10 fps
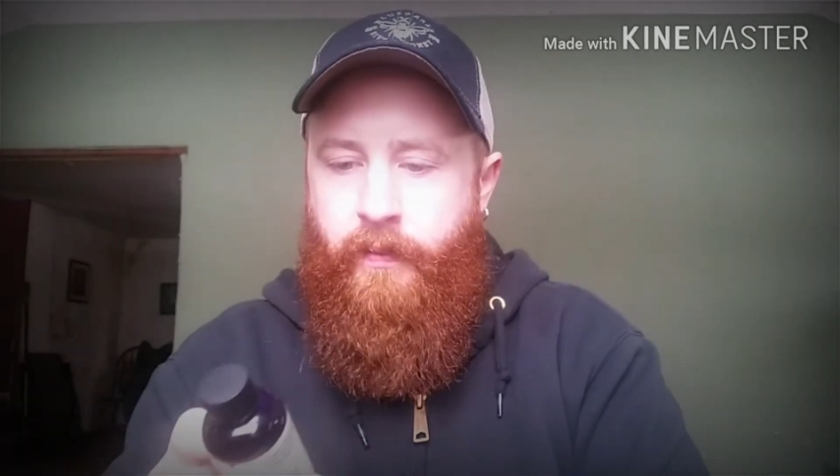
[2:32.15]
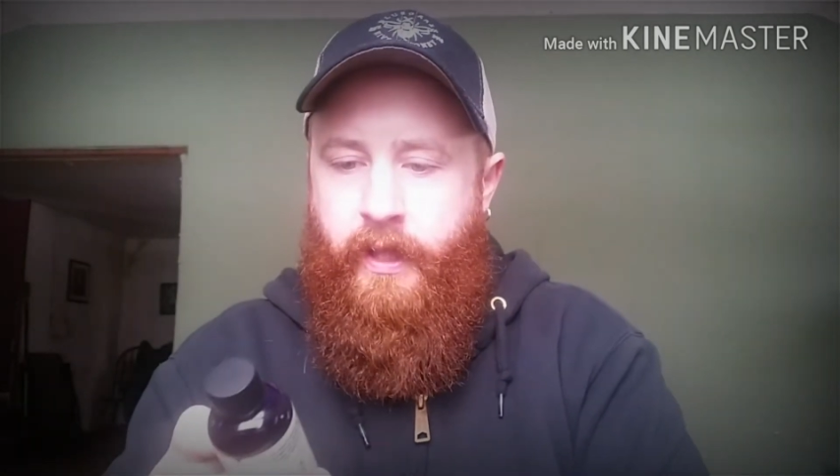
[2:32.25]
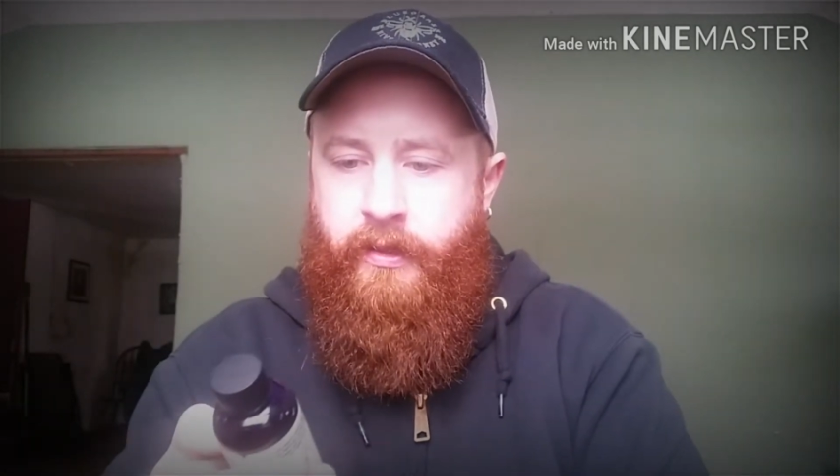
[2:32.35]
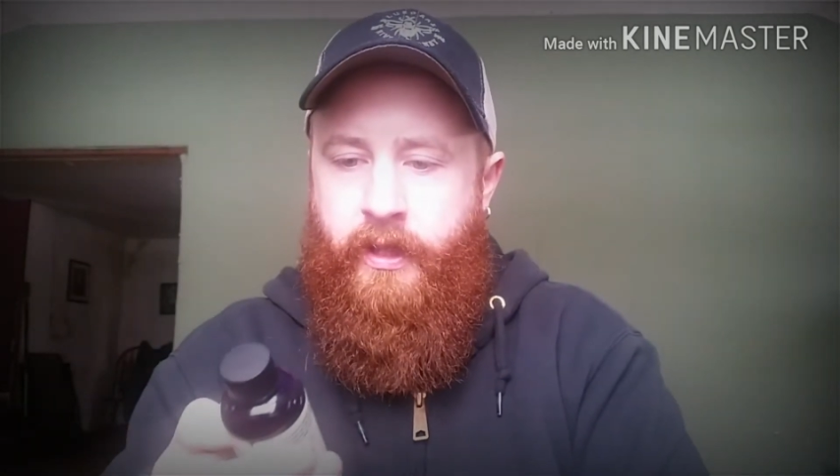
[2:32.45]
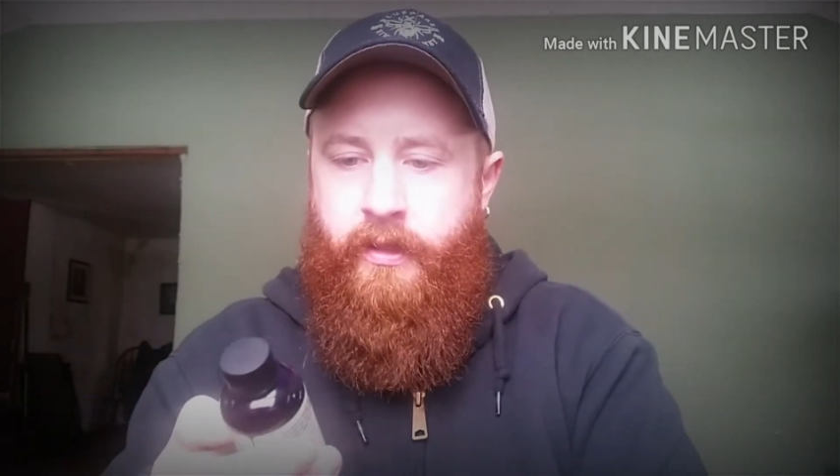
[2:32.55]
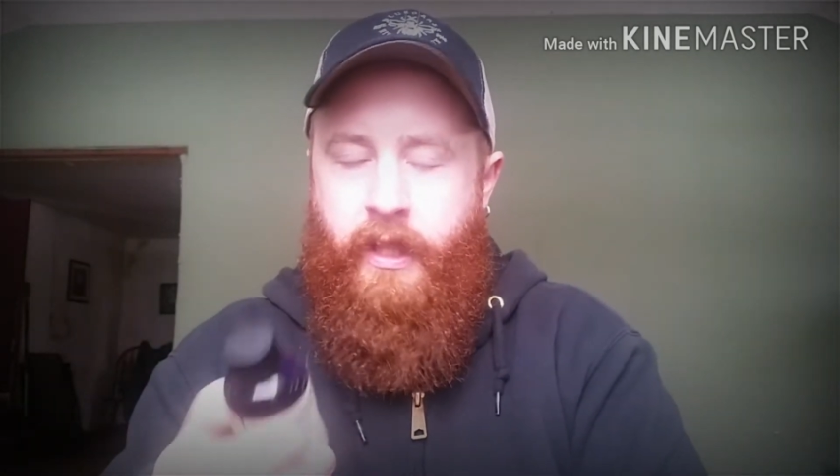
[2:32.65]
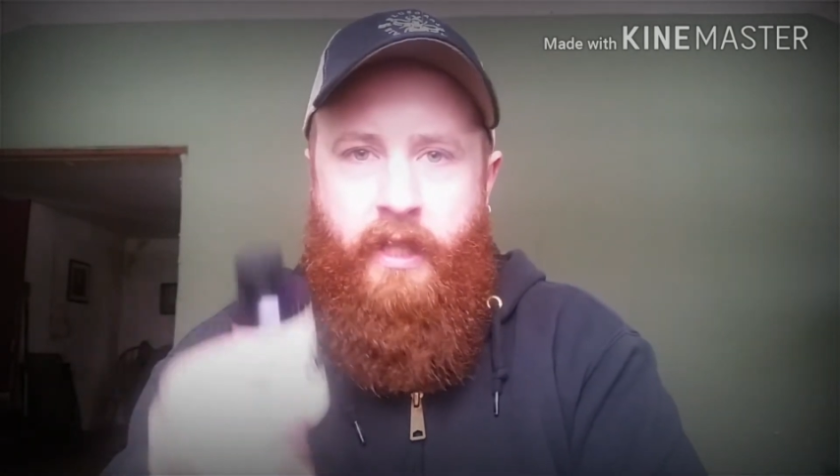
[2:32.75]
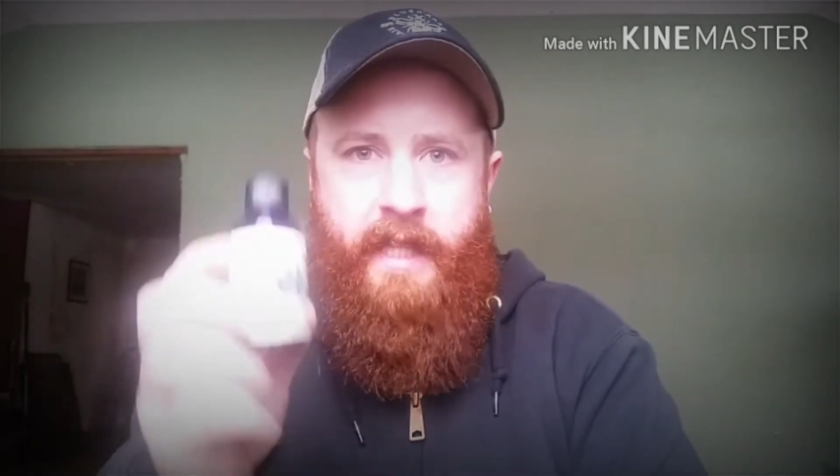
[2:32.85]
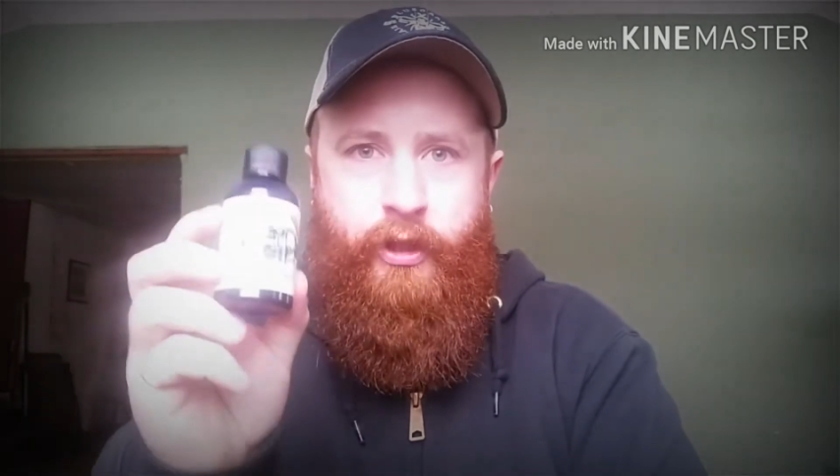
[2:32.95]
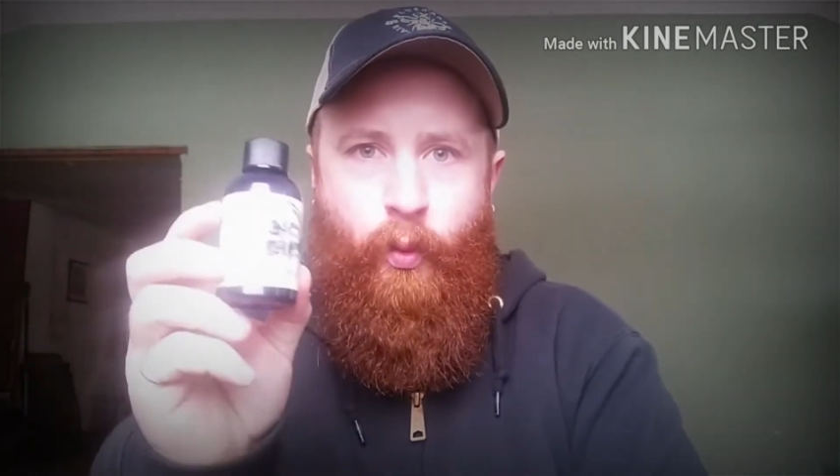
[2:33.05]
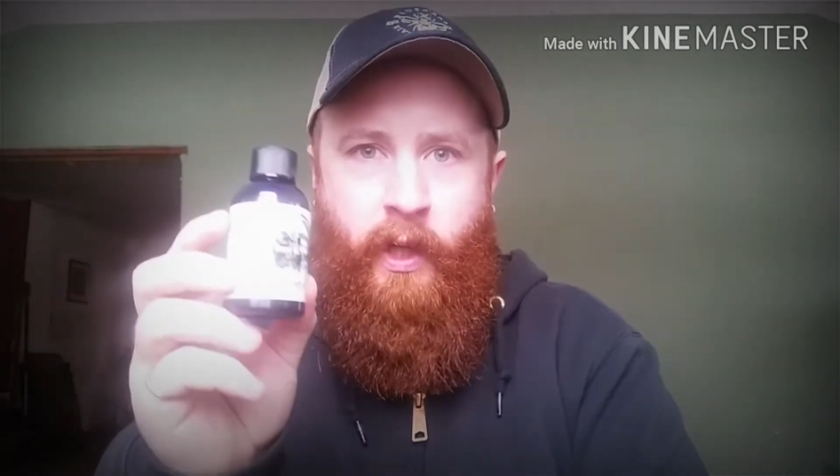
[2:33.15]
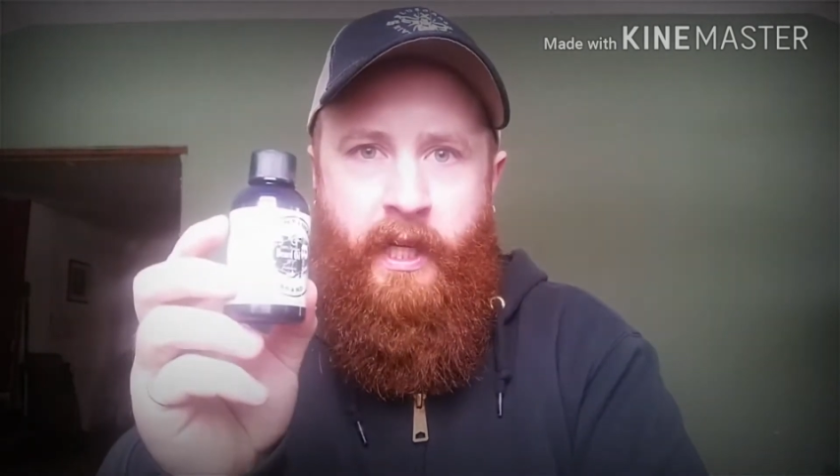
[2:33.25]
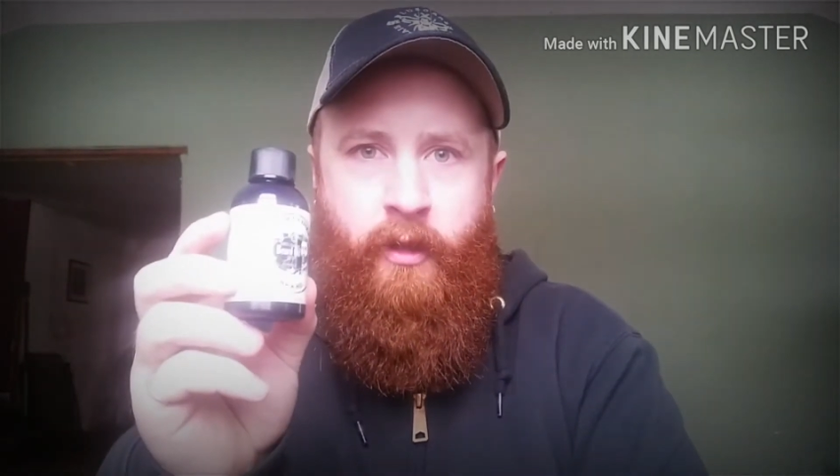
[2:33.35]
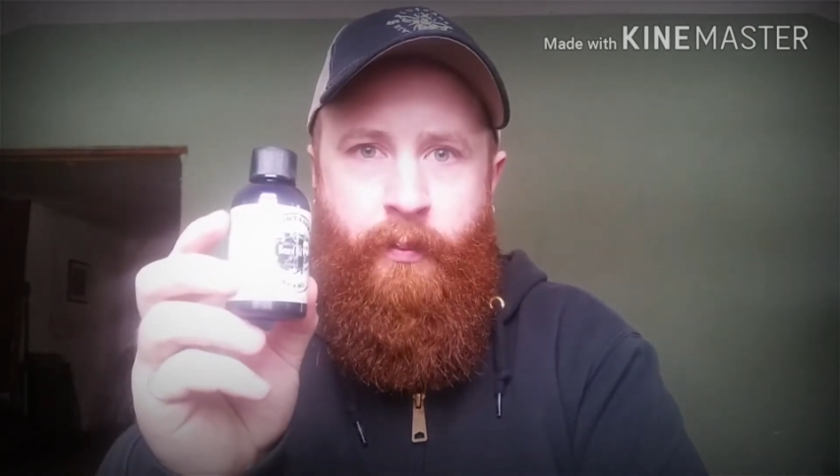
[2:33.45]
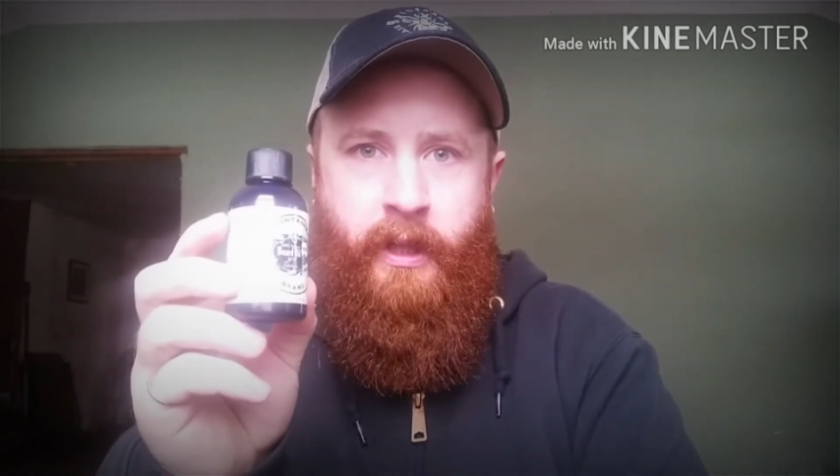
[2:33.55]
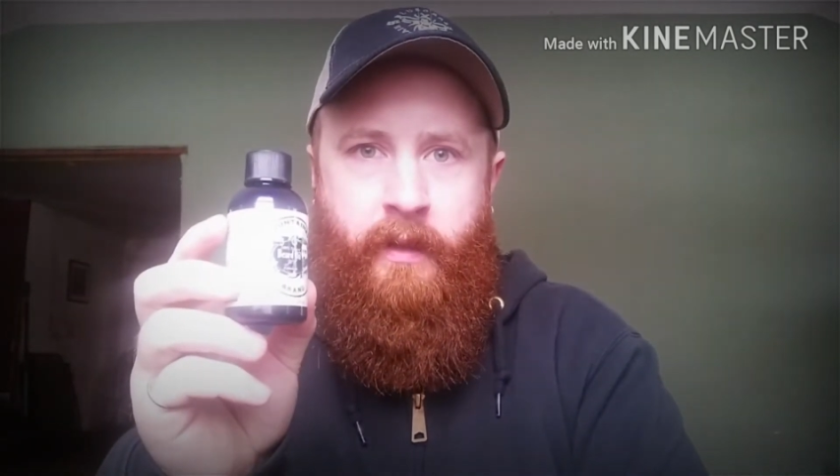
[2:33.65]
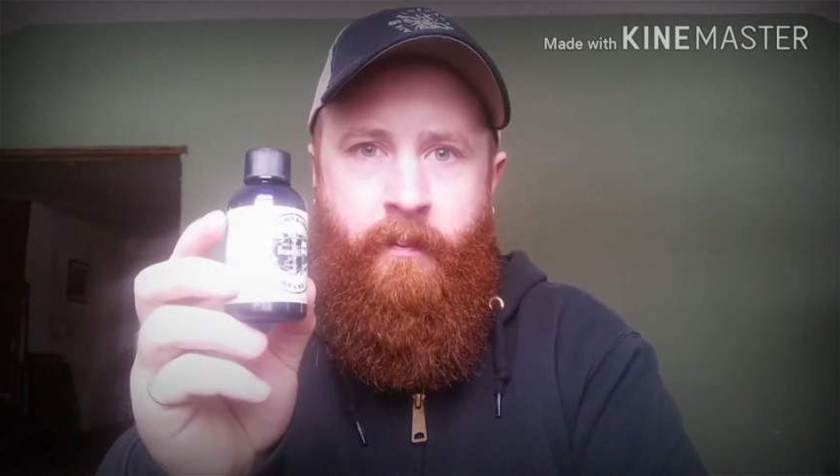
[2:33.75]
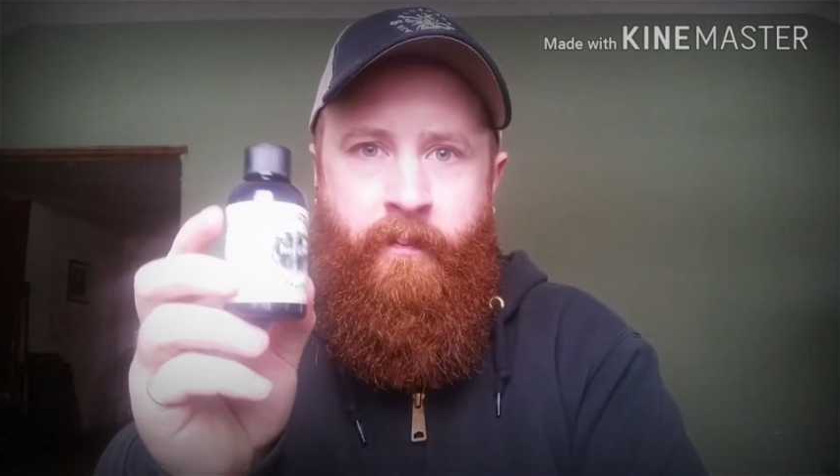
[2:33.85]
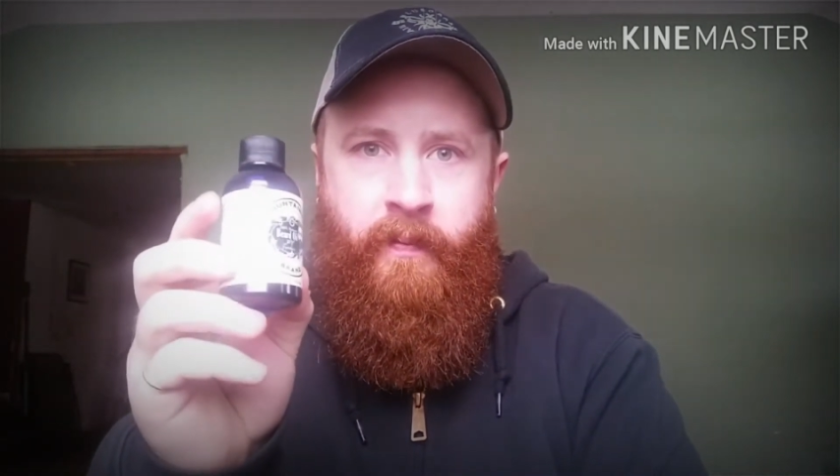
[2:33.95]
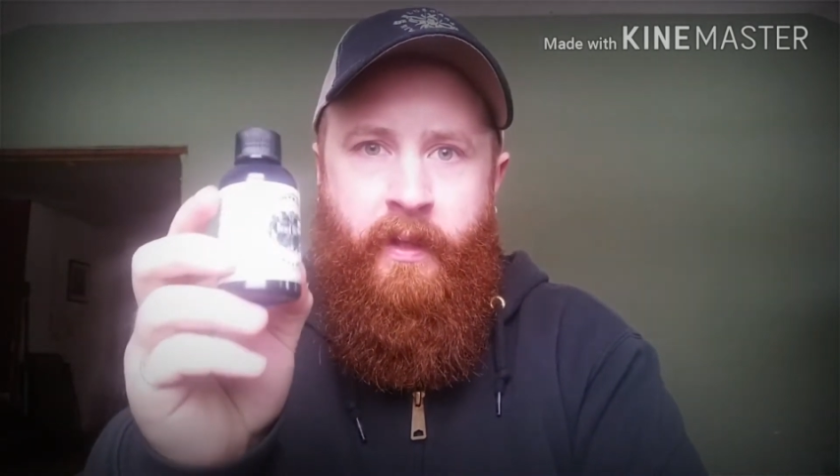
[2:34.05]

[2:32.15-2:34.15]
It lasts a while, but